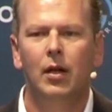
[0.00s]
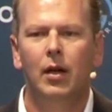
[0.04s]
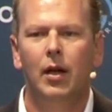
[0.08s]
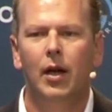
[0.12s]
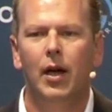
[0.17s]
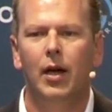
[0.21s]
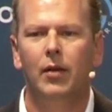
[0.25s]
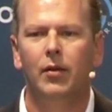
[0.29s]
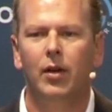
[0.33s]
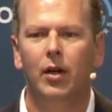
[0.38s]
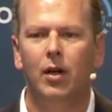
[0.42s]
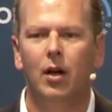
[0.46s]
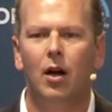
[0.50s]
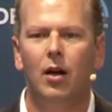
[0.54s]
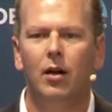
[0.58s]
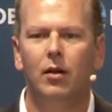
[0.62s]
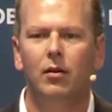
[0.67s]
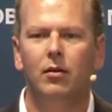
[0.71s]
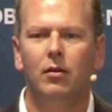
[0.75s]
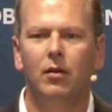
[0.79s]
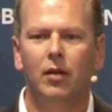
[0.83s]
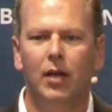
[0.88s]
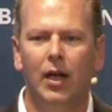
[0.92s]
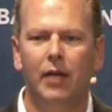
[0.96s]
and the
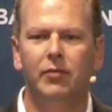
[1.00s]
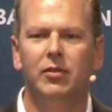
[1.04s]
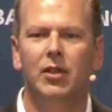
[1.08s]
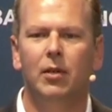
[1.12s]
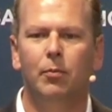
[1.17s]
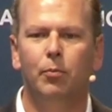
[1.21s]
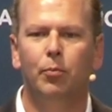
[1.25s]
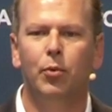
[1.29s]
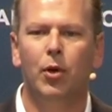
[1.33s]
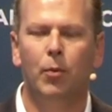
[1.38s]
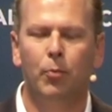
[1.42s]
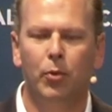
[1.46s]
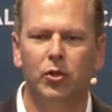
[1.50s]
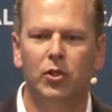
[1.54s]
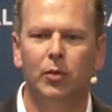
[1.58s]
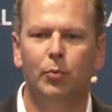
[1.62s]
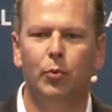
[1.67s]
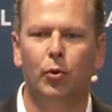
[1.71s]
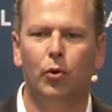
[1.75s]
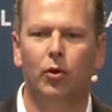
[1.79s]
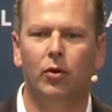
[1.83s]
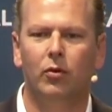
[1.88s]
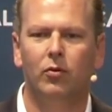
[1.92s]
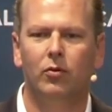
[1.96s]
car gives him proper
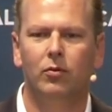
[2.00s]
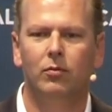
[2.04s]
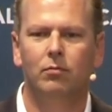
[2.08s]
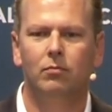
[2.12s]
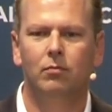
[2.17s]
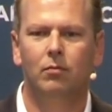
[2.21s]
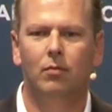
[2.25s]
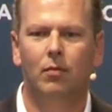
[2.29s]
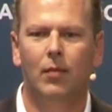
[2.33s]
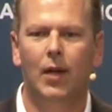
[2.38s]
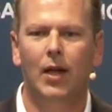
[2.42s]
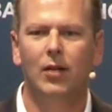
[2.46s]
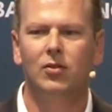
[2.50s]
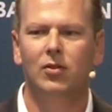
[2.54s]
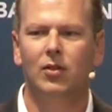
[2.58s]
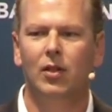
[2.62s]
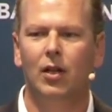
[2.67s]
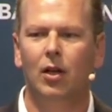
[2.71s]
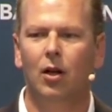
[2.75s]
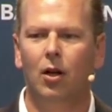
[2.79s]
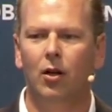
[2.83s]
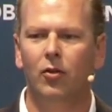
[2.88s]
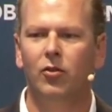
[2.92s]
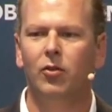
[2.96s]
support. That's
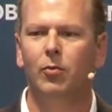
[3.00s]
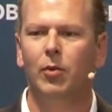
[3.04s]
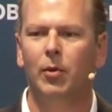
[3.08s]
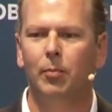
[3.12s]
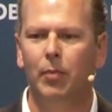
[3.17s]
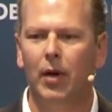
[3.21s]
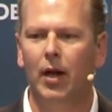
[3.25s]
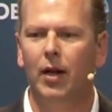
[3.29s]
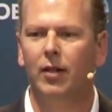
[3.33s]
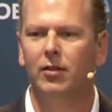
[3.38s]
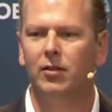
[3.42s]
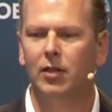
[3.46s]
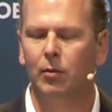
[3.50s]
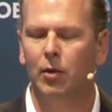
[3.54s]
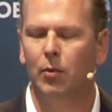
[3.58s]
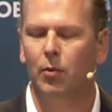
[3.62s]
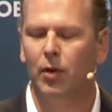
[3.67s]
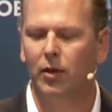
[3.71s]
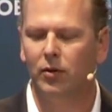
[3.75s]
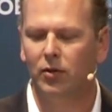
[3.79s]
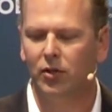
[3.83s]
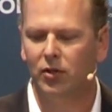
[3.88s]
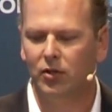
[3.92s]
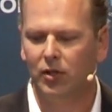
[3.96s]
the ultimate balance that we
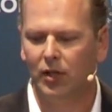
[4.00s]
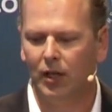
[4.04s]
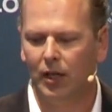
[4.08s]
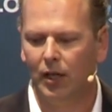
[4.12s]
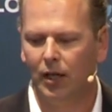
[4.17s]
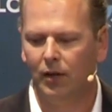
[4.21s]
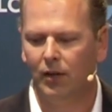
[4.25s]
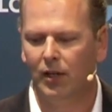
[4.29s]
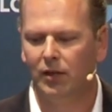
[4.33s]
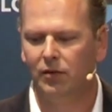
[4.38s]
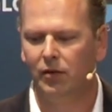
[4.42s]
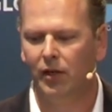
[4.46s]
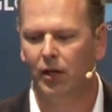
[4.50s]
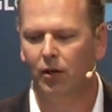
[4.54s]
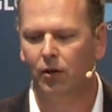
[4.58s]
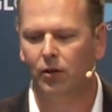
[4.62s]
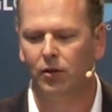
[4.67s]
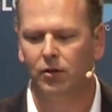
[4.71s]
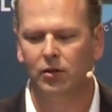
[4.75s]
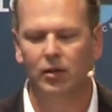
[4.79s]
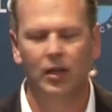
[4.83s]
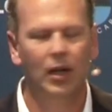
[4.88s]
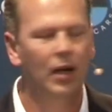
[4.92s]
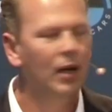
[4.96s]
want to see in these
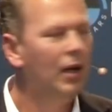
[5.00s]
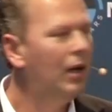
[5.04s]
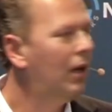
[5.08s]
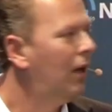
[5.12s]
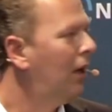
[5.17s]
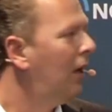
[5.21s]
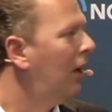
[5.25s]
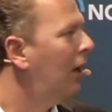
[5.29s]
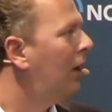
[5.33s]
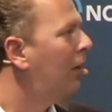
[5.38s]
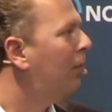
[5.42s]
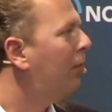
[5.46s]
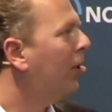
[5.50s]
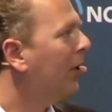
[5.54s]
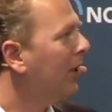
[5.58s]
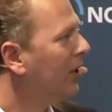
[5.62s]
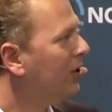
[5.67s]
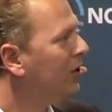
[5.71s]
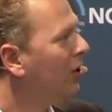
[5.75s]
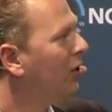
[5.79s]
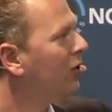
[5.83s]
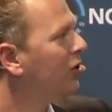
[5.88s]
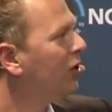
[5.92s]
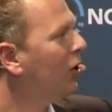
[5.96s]
vehicles. But
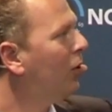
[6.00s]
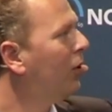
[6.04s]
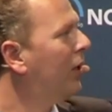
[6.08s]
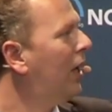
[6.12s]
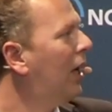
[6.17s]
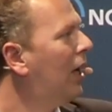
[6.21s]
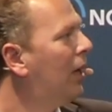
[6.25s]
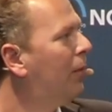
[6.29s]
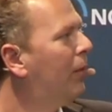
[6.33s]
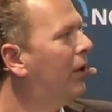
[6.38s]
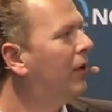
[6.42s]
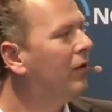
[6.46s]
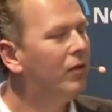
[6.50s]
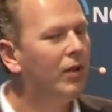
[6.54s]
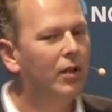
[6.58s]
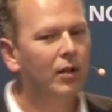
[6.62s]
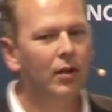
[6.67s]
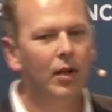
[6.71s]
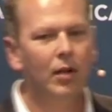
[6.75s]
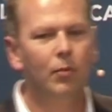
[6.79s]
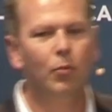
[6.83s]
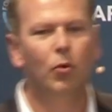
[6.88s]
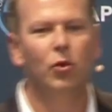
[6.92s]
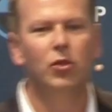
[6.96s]
there's also an element
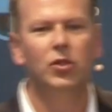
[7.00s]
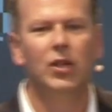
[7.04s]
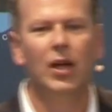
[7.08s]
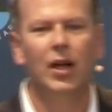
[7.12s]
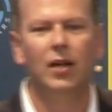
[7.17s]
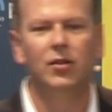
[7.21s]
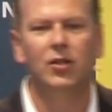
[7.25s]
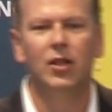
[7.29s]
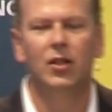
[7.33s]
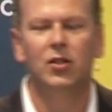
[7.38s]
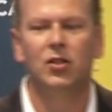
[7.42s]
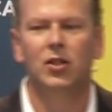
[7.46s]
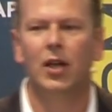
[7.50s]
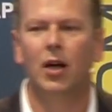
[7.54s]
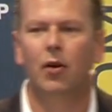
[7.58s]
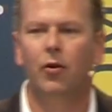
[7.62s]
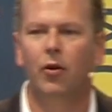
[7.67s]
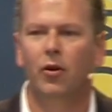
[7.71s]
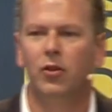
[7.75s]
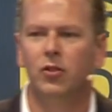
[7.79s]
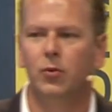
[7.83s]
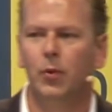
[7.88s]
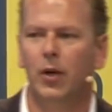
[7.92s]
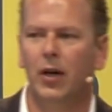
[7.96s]
in more challenging
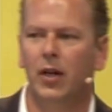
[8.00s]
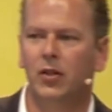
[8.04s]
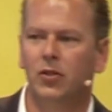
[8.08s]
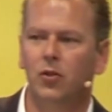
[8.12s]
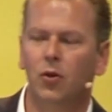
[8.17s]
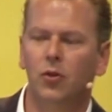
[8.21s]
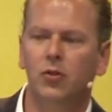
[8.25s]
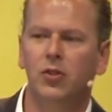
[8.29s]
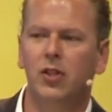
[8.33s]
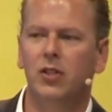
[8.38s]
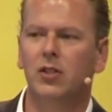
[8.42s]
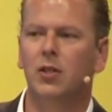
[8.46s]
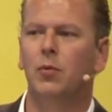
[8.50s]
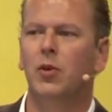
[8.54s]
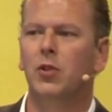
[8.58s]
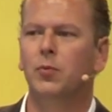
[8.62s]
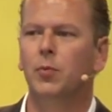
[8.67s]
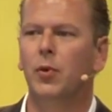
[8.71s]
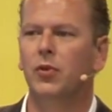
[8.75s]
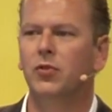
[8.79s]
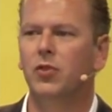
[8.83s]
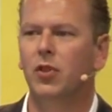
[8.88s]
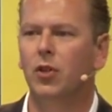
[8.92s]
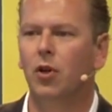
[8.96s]
scenarios where there's no system
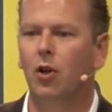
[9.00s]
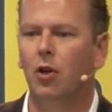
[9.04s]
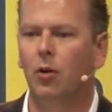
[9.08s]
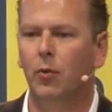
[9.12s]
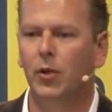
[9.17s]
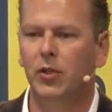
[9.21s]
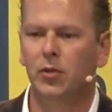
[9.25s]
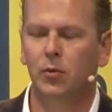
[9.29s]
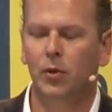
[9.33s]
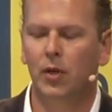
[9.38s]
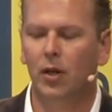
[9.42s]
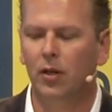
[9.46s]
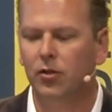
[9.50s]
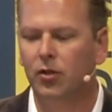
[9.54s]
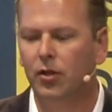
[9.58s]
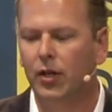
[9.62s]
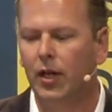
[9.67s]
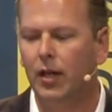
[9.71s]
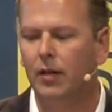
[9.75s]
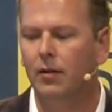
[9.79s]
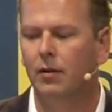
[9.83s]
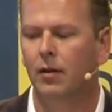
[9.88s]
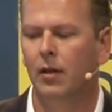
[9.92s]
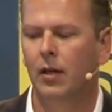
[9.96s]
response at all, which we also
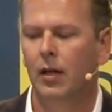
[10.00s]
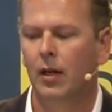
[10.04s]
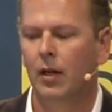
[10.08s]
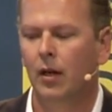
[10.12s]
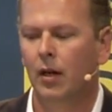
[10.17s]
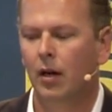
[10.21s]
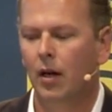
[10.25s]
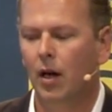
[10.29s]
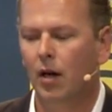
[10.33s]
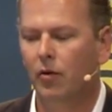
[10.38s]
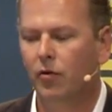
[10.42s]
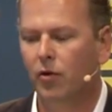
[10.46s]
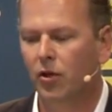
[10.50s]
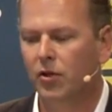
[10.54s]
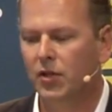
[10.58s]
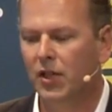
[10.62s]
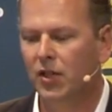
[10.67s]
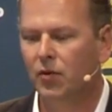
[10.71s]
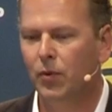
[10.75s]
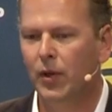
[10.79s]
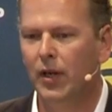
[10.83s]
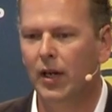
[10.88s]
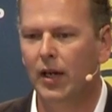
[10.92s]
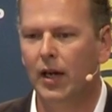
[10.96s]
then, of course, need
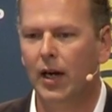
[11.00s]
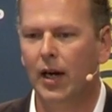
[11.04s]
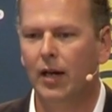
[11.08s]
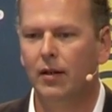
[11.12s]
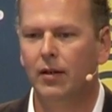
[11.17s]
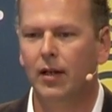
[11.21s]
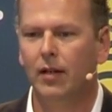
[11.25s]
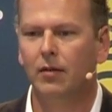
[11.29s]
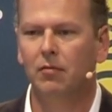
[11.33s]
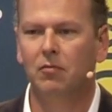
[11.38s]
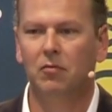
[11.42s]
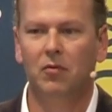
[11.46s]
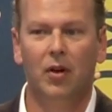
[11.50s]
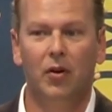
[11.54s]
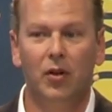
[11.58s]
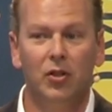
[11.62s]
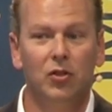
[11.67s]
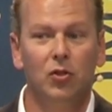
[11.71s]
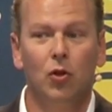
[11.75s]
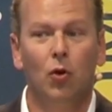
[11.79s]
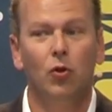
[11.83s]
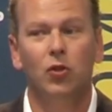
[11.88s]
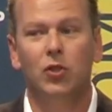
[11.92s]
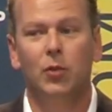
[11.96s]
to indicate that there
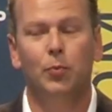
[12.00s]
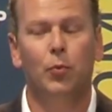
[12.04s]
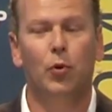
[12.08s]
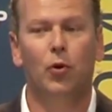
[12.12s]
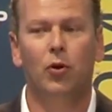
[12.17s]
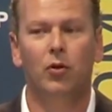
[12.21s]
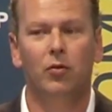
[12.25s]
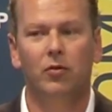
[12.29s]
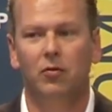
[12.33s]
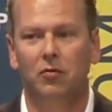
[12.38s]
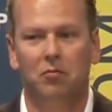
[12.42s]
is no support